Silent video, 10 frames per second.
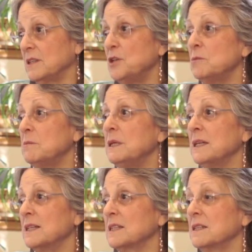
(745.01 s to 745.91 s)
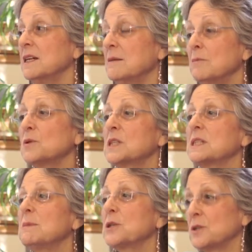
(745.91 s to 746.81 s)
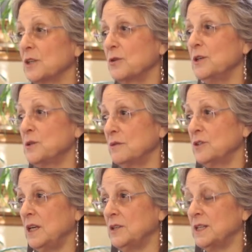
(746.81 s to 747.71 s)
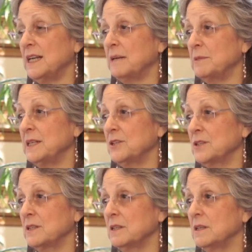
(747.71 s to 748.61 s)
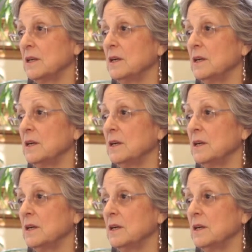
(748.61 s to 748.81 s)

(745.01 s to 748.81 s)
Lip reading: The human being is most especially a creature of change and adaptation.